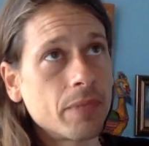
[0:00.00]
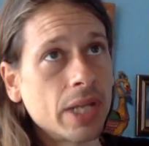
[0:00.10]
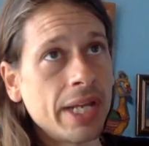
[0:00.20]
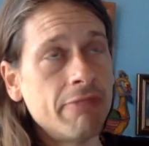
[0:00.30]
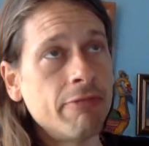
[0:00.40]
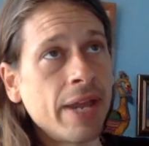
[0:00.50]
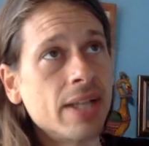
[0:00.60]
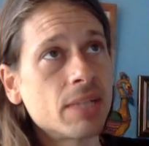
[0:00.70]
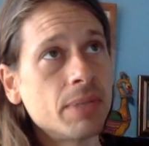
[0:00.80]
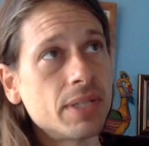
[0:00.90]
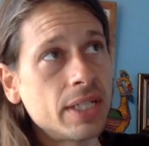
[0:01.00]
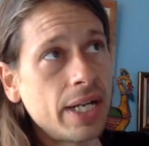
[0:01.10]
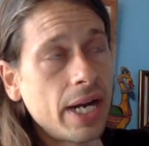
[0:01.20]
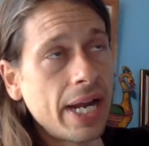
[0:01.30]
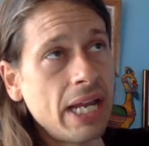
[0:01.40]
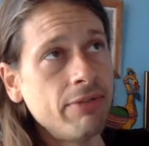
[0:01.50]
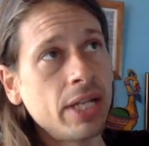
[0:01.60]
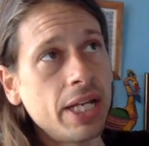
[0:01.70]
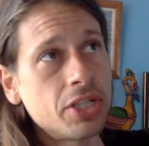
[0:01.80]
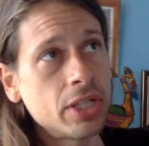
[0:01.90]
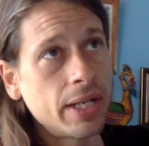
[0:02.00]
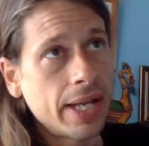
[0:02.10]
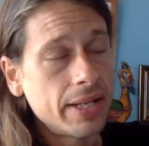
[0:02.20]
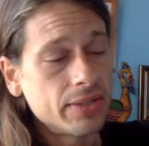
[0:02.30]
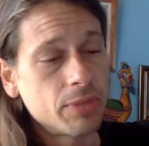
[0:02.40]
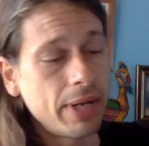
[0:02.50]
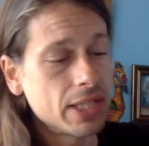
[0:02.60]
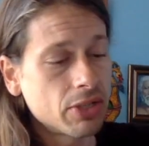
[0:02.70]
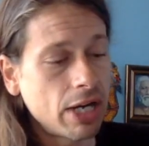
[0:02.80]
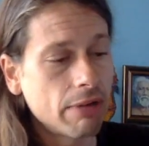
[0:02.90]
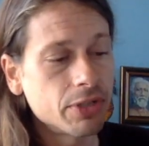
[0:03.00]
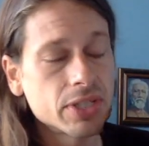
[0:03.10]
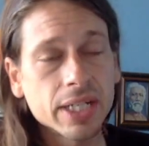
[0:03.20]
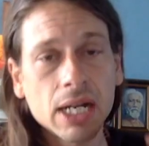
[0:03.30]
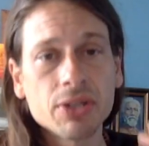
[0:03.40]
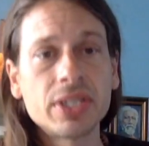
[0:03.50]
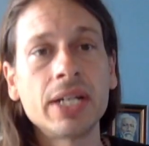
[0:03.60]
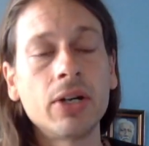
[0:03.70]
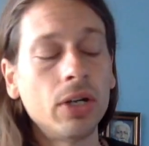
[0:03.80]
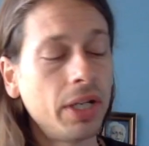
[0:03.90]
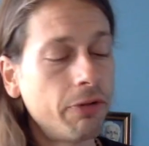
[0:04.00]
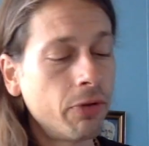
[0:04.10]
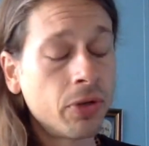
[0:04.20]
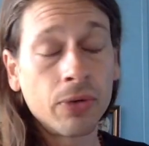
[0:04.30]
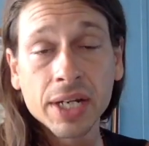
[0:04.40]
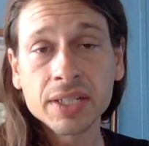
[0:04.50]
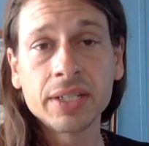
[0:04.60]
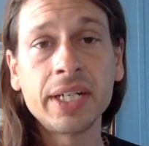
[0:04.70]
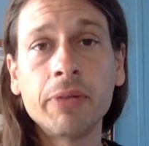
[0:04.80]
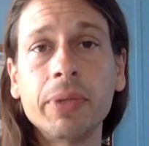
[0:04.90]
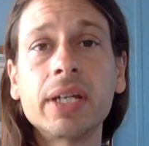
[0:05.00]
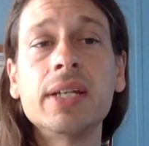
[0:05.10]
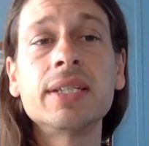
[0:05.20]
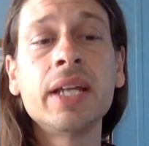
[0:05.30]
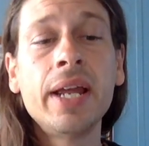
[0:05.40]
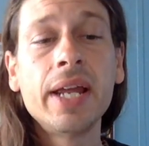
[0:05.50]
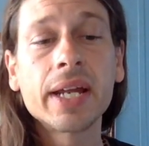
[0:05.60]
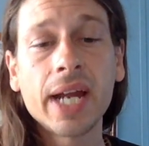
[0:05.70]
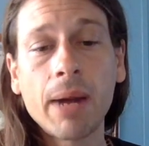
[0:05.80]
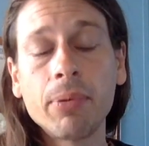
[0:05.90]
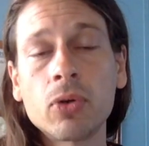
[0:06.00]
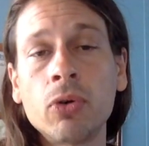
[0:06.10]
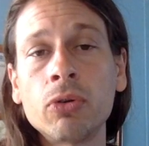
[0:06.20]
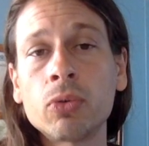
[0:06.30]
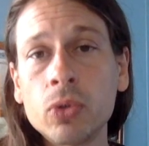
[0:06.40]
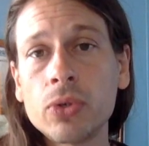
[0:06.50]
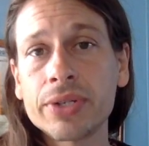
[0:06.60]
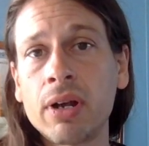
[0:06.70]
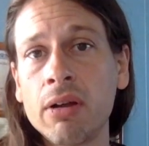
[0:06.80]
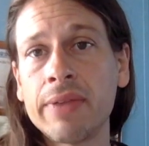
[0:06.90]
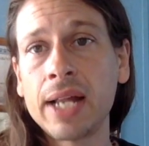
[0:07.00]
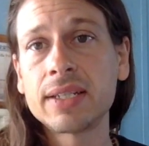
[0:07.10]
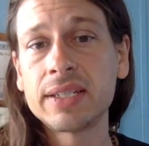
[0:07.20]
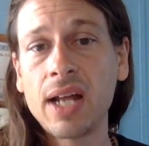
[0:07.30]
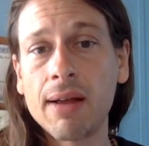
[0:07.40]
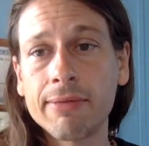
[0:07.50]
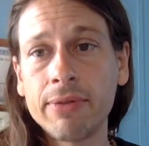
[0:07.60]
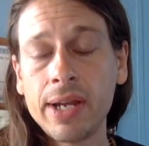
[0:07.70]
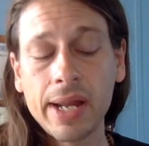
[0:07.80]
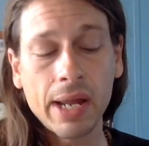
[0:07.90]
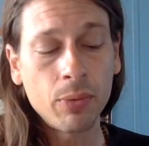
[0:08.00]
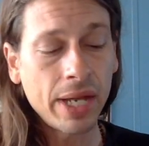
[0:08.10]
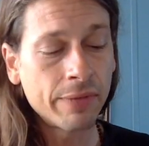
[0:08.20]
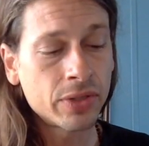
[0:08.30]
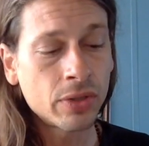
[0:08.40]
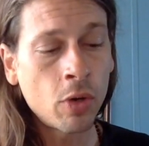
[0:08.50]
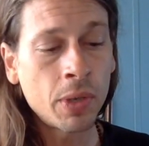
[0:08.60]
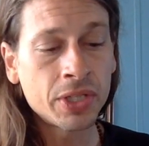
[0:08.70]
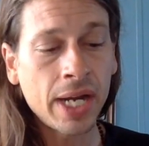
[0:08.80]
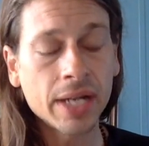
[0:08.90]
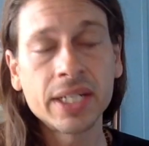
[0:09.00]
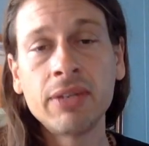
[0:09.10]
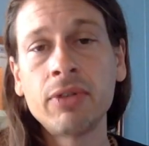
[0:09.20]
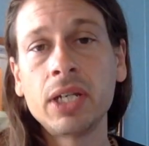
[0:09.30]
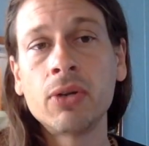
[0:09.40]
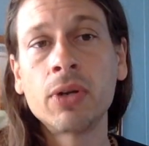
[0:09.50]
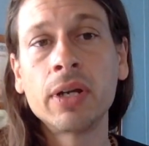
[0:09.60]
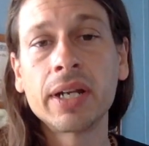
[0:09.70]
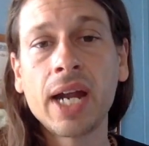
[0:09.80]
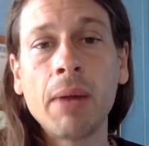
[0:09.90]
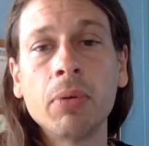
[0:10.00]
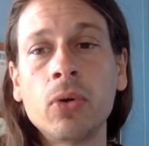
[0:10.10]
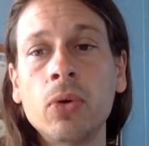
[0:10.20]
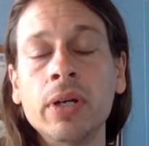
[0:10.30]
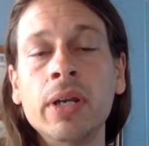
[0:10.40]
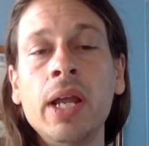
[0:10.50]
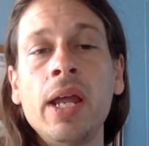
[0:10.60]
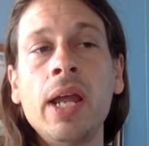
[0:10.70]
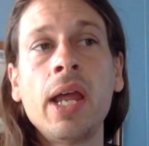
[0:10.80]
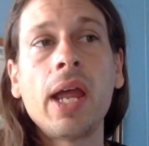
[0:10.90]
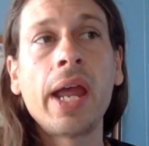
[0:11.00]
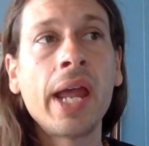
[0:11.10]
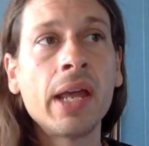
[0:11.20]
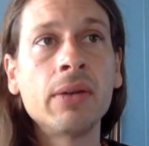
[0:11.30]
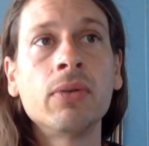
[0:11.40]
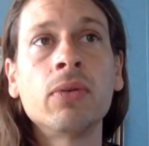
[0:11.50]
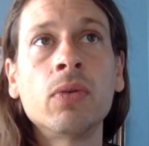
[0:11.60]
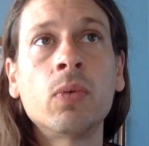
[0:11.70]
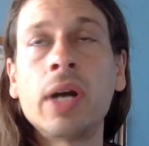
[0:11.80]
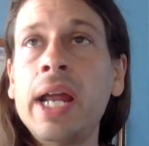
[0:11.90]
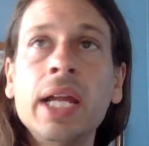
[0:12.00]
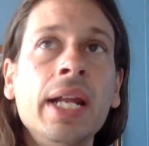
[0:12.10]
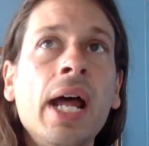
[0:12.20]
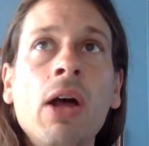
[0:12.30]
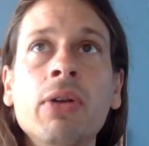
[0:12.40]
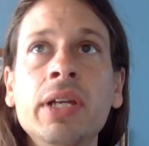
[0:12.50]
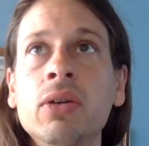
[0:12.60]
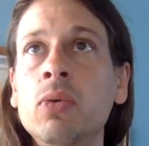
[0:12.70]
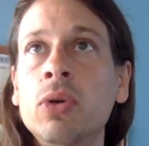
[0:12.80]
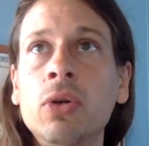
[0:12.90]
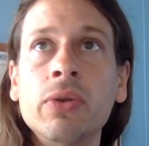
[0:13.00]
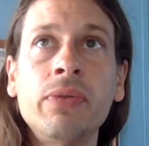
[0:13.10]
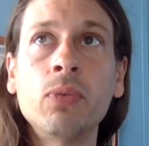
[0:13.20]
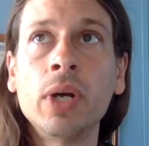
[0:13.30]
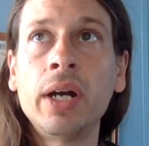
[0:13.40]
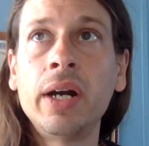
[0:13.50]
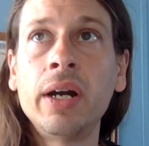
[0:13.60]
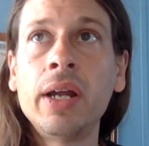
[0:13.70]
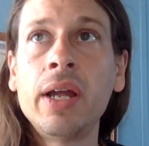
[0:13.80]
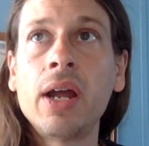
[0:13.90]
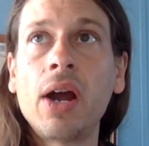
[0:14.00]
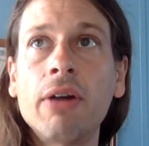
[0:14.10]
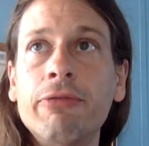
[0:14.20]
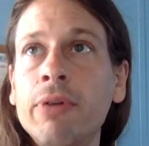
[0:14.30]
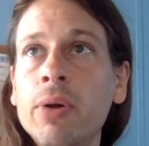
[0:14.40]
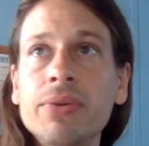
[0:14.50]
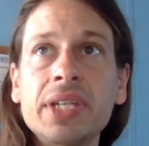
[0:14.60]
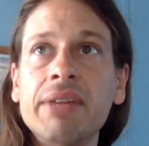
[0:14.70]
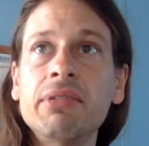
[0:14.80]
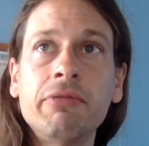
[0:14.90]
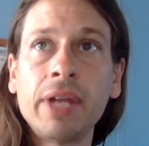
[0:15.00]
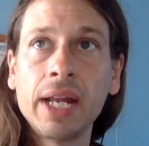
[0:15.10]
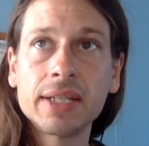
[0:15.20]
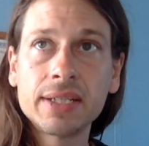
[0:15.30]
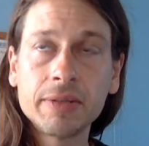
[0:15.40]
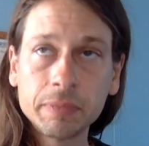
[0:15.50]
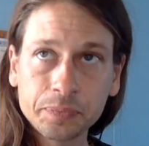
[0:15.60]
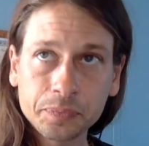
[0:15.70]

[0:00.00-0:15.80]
advancements in aviation and spacecraft, just like I was saying earlier, for the rest of the year, because Capricorn rules all that stuff. And we have so much activity going on in Capricorn, and we're hanging out in a world where our phones have advanced